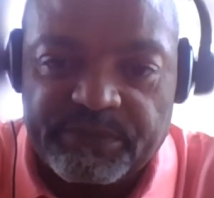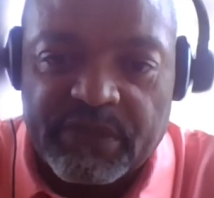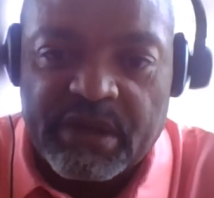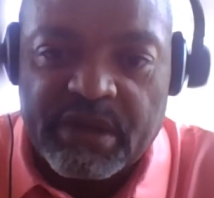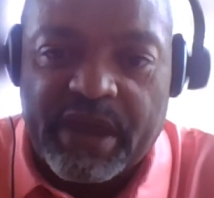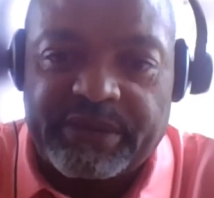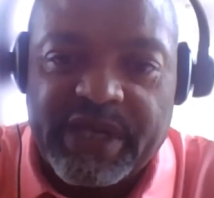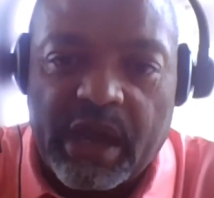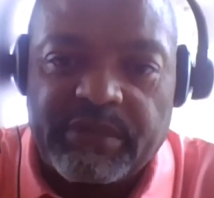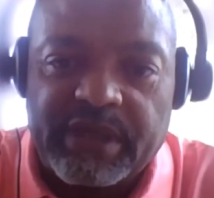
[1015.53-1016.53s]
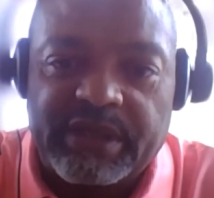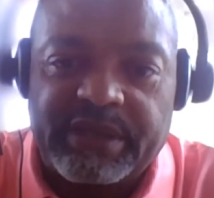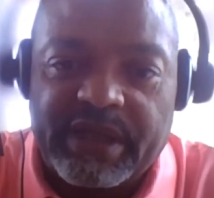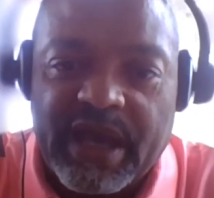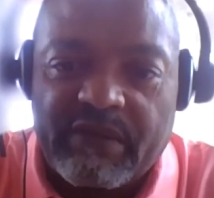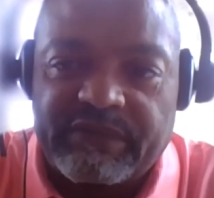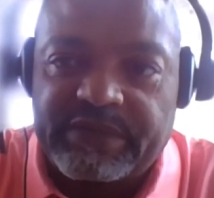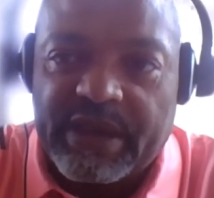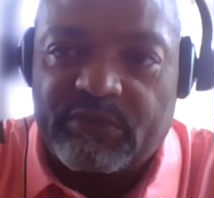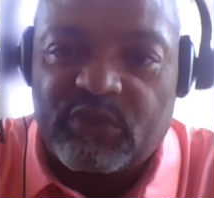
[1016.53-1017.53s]
Right. By the time you get to that
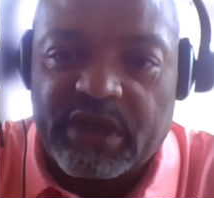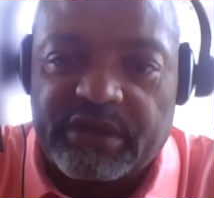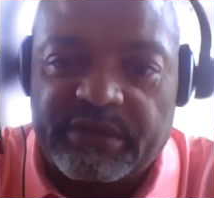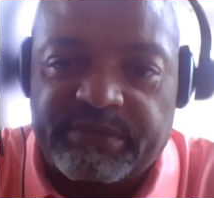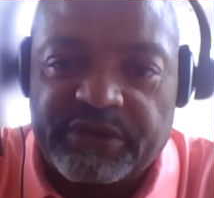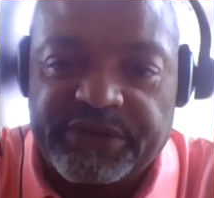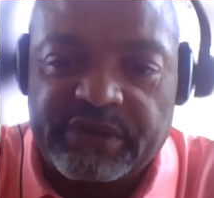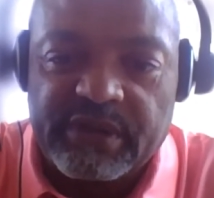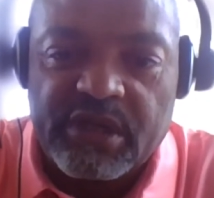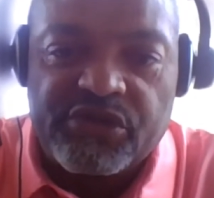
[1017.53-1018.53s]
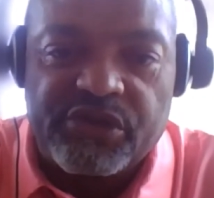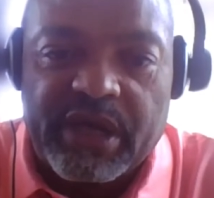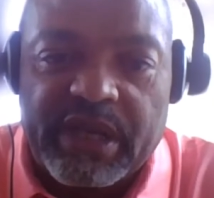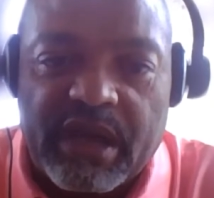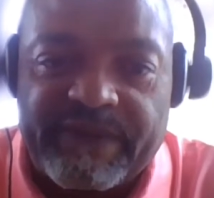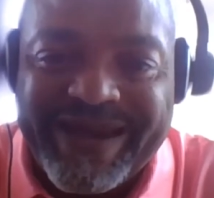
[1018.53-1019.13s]
converse, that 100th person, you're going to